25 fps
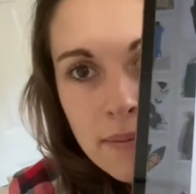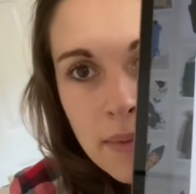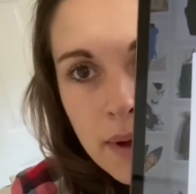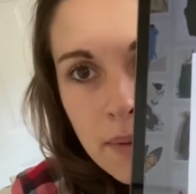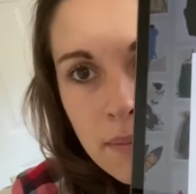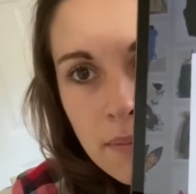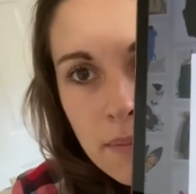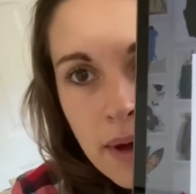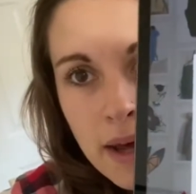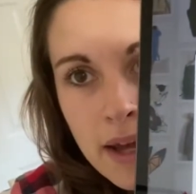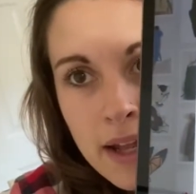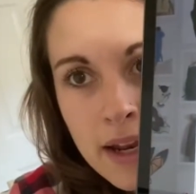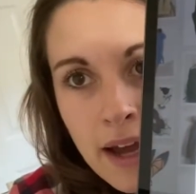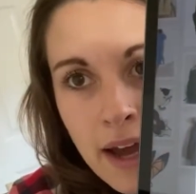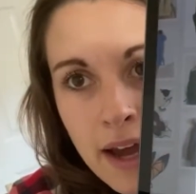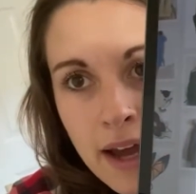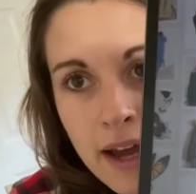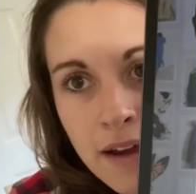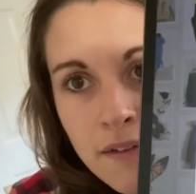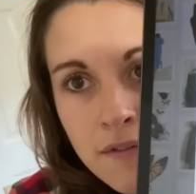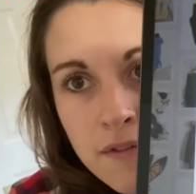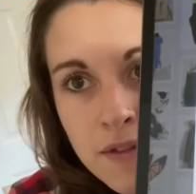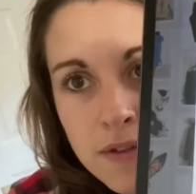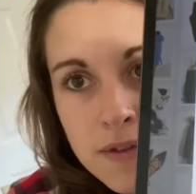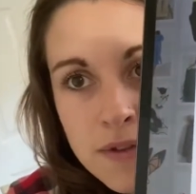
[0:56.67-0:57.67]
But I
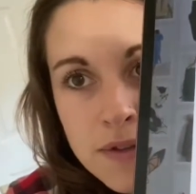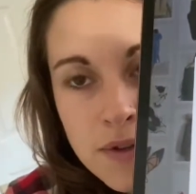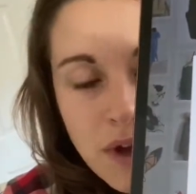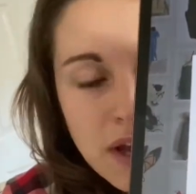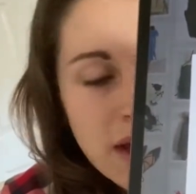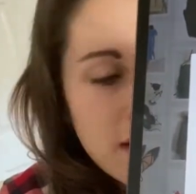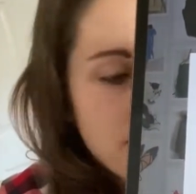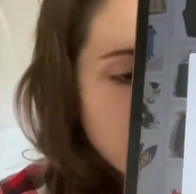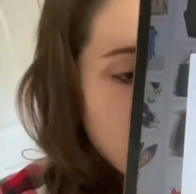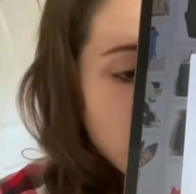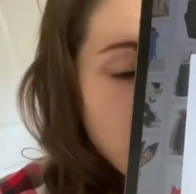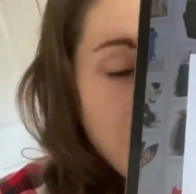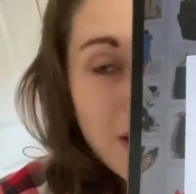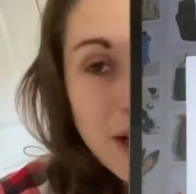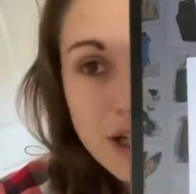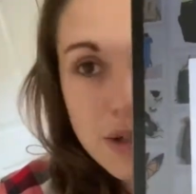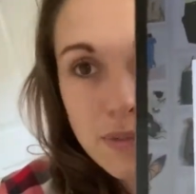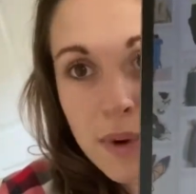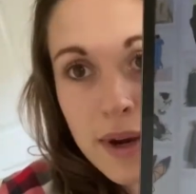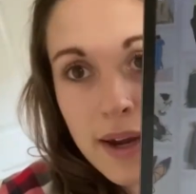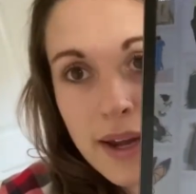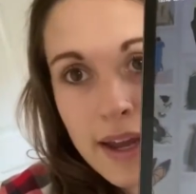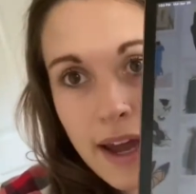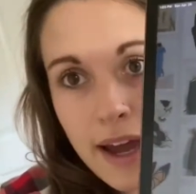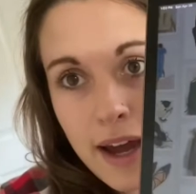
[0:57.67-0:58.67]
have the
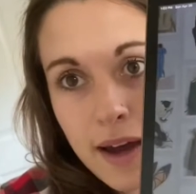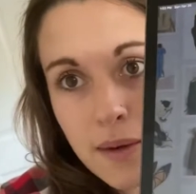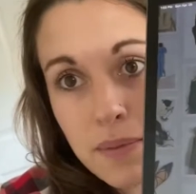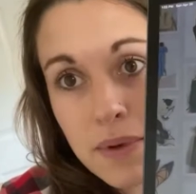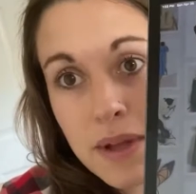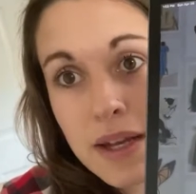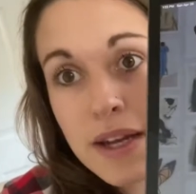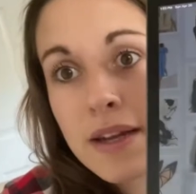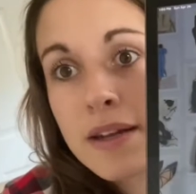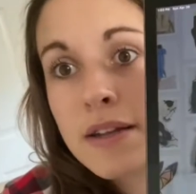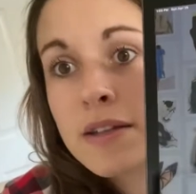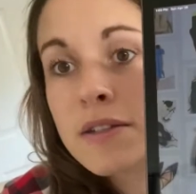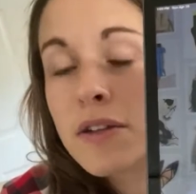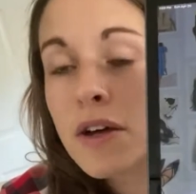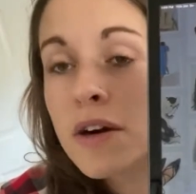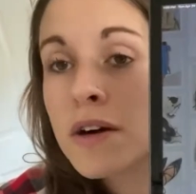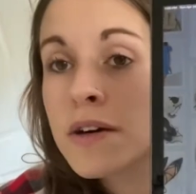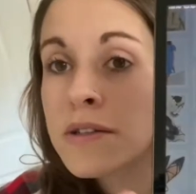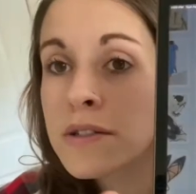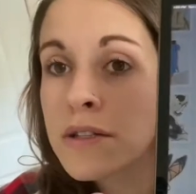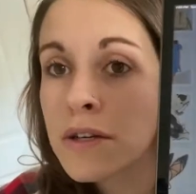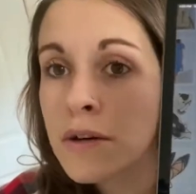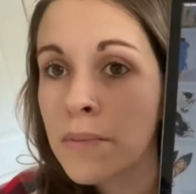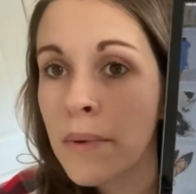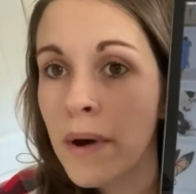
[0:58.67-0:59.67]
Poshmark app. It is
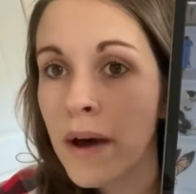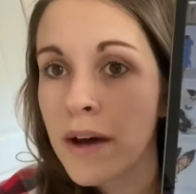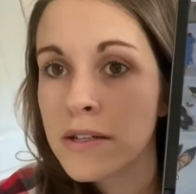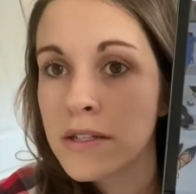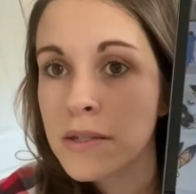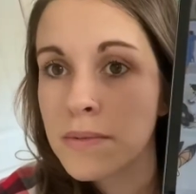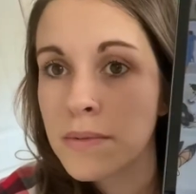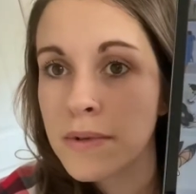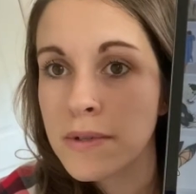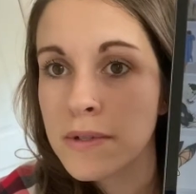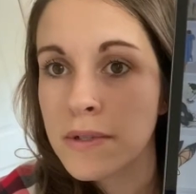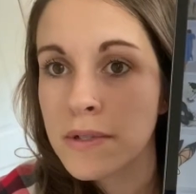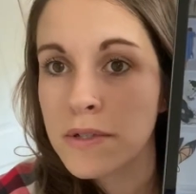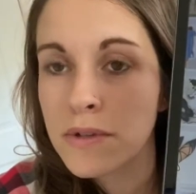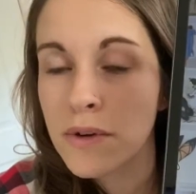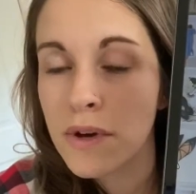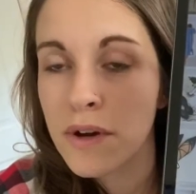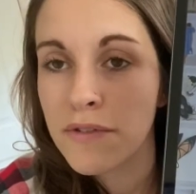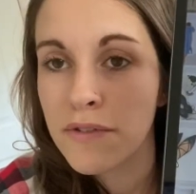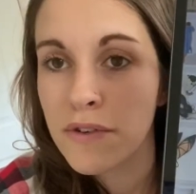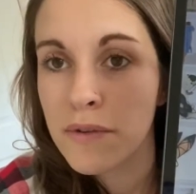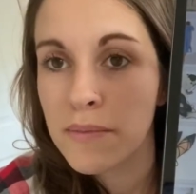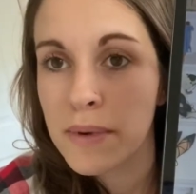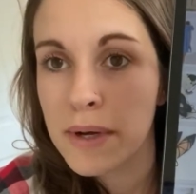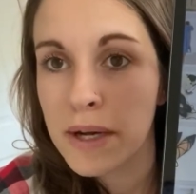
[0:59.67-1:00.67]
also possible to do it
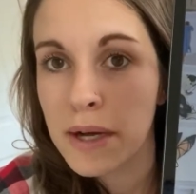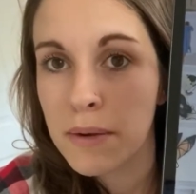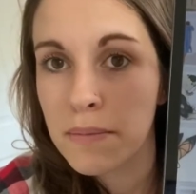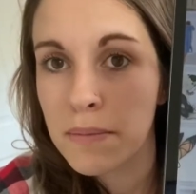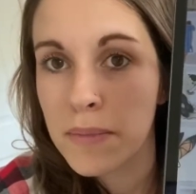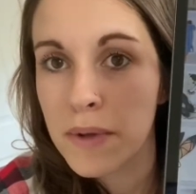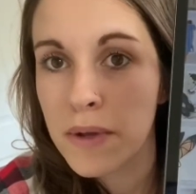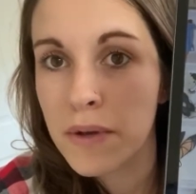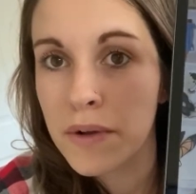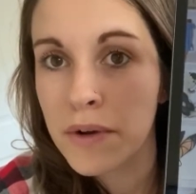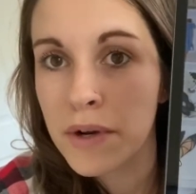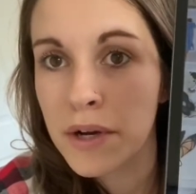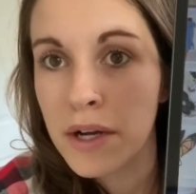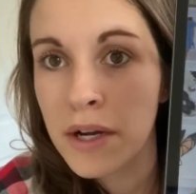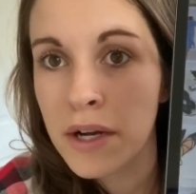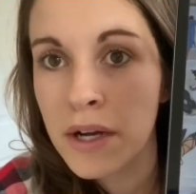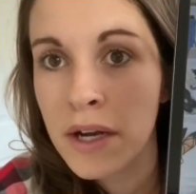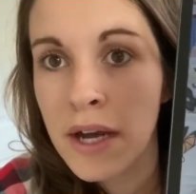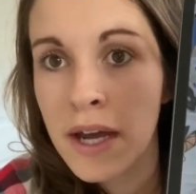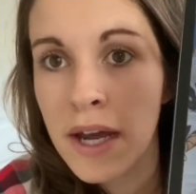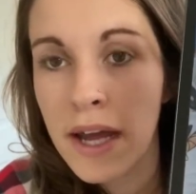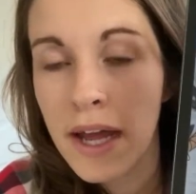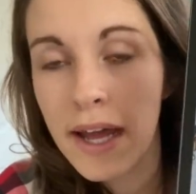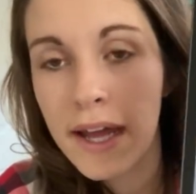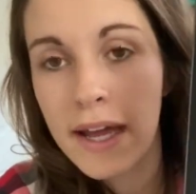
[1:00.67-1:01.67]
from a computer,
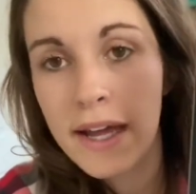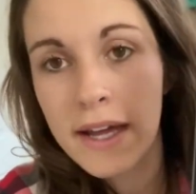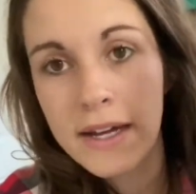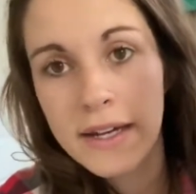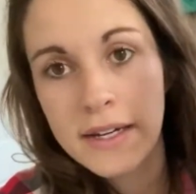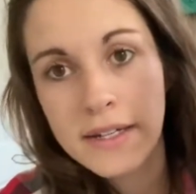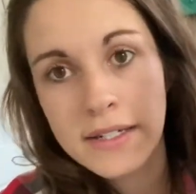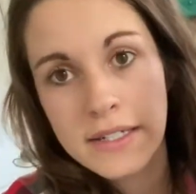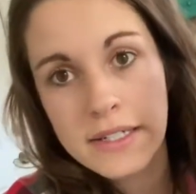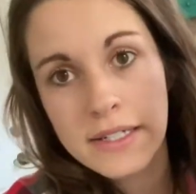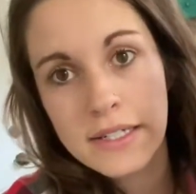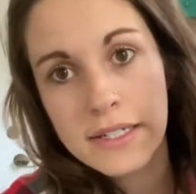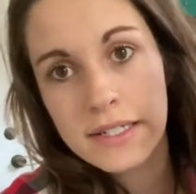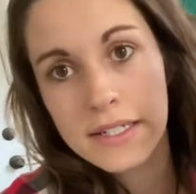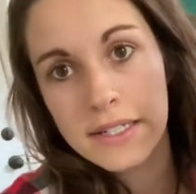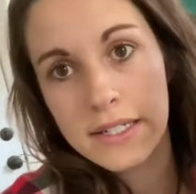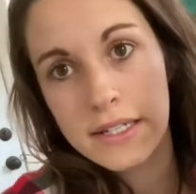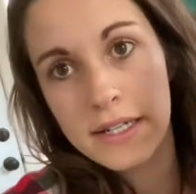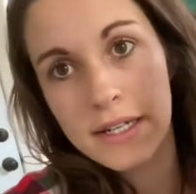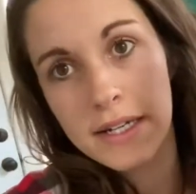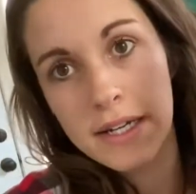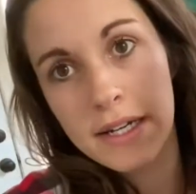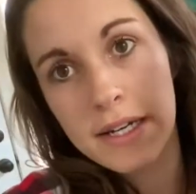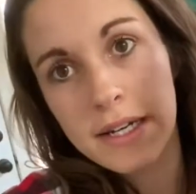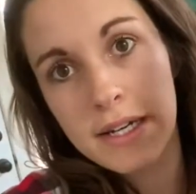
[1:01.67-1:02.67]
and
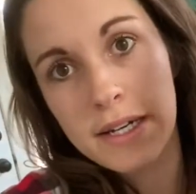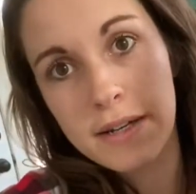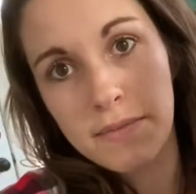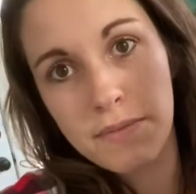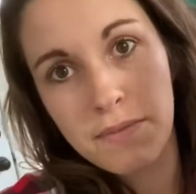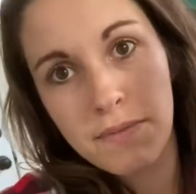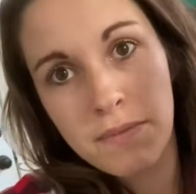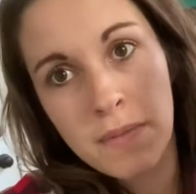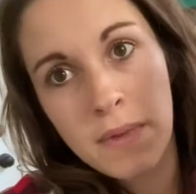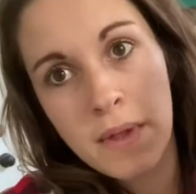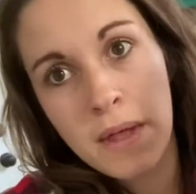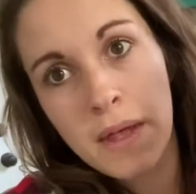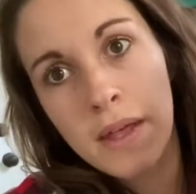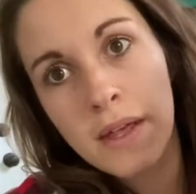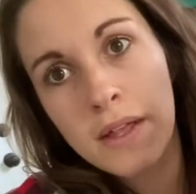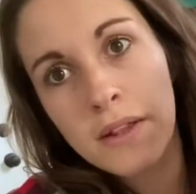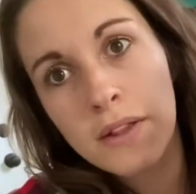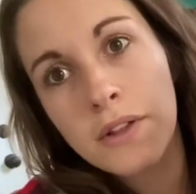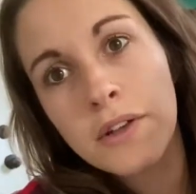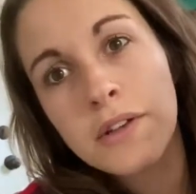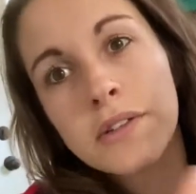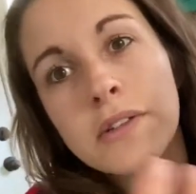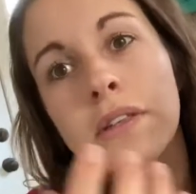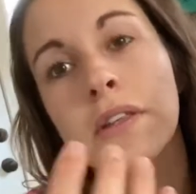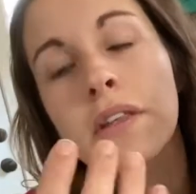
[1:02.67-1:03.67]
it
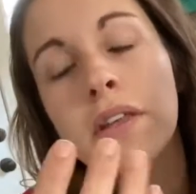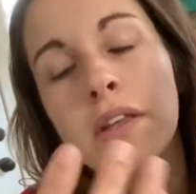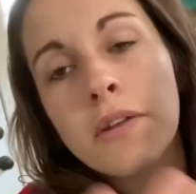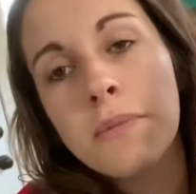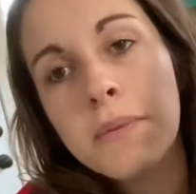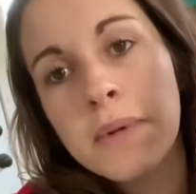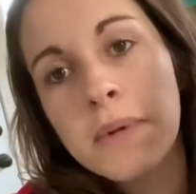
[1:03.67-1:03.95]
looks a little bit